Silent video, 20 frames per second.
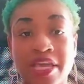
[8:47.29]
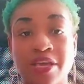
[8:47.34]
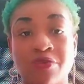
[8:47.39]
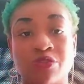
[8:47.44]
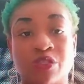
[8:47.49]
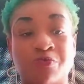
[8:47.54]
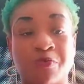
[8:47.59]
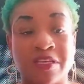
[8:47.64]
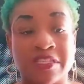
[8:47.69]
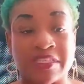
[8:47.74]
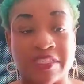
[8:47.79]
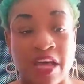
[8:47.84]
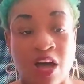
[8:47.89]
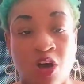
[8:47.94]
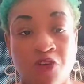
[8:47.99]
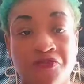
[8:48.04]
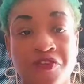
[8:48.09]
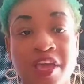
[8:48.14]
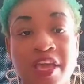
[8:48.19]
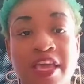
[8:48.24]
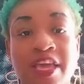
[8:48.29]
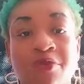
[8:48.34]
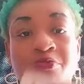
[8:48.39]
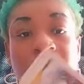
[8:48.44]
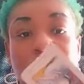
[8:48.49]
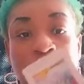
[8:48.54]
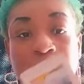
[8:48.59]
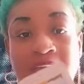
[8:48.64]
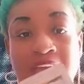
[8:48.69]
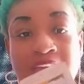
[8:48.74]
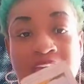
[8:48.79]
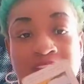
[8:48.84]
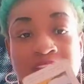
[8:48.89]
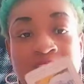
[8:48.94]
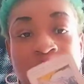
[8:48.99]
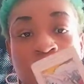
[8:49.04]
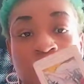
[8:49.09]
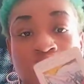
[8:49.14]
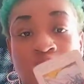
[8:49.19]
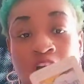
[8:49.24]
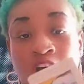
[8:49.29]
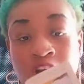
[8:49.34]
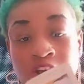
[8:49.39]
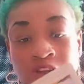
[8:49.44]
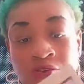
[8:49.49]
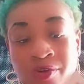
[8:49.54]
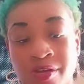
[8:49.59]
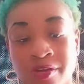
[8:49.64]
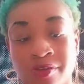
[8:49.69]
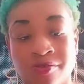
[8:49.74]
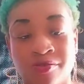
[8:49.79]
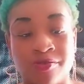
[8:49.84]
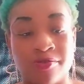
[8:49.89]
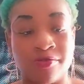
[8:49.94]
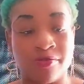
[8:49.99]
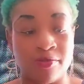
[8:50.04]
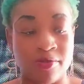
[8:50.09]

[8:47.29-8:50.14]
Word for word: he was pissed off, he was mad, he was arguing.